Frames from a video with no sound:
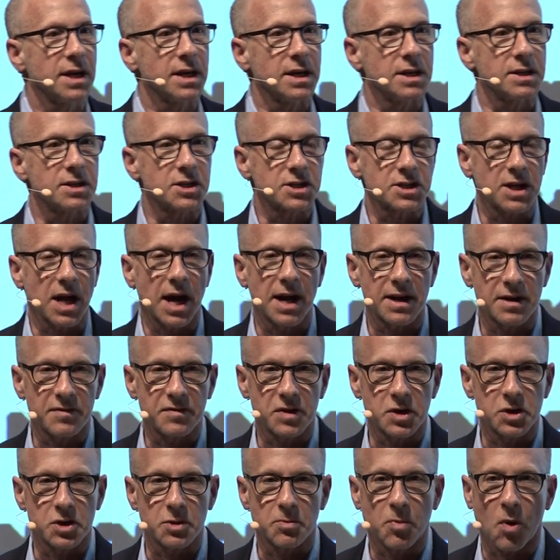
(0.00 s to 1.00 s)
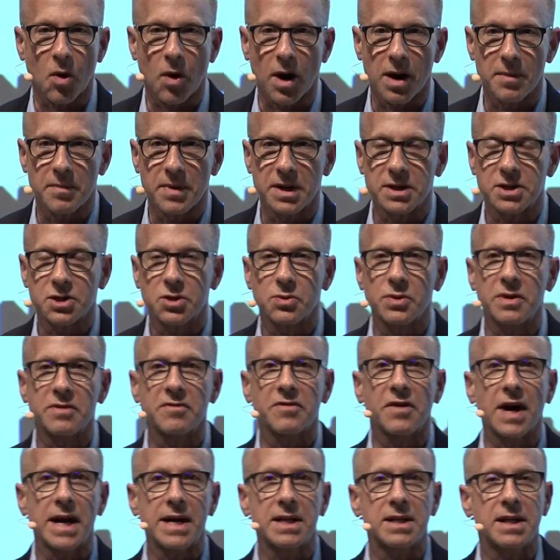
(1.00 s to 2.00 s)
inside of the department to
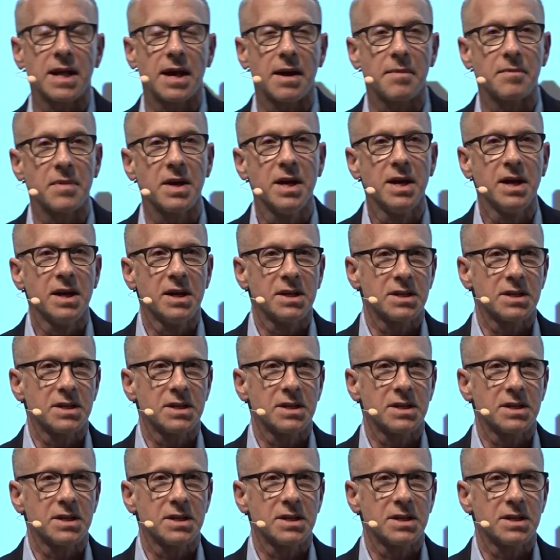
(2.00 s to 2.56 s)
invite them